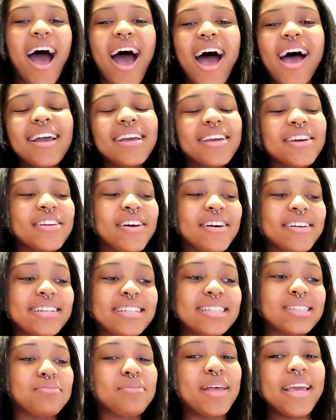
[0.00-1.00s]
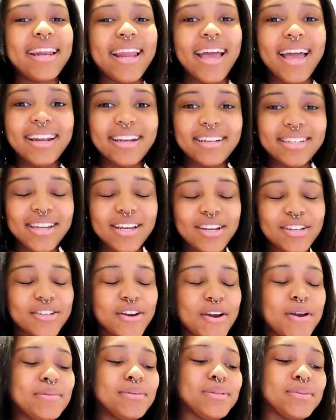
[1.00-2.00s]
I cannot explain editing
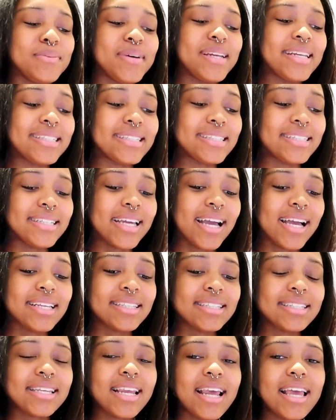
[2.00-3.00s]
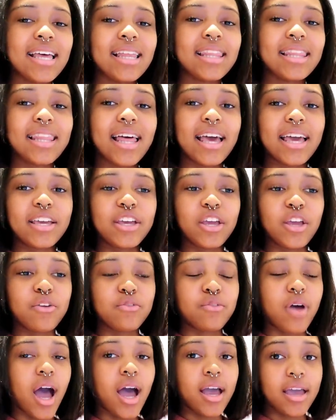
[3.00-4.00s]
terms, but it's just like,
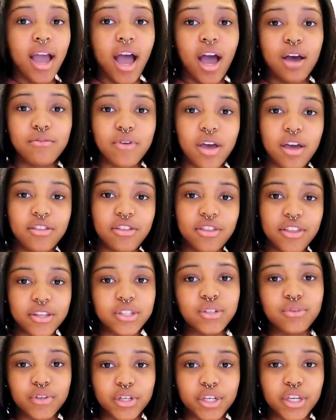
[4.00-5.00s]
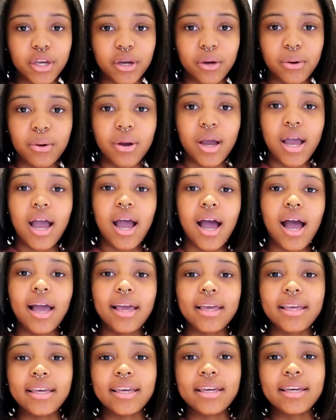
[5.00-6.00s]
if I have this video,
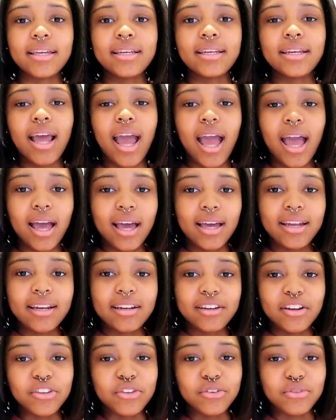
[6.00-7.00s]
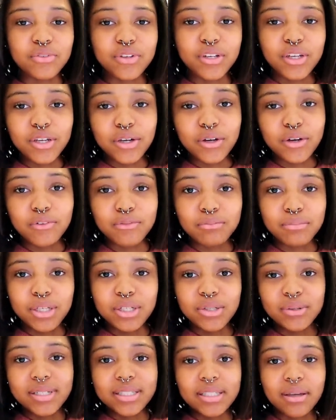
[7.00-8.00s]
I can add another video of
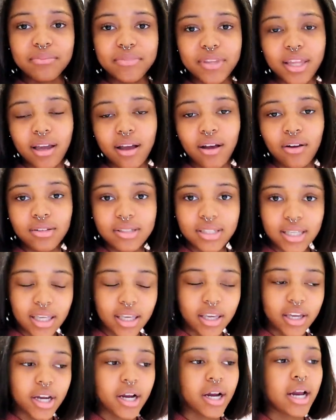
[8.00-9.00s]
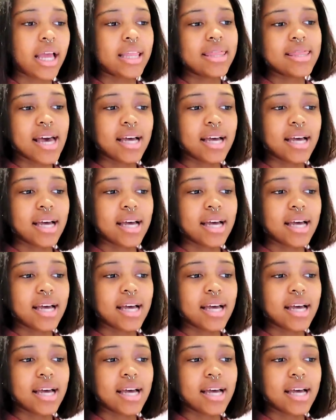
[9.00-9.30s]
me doing something else here, and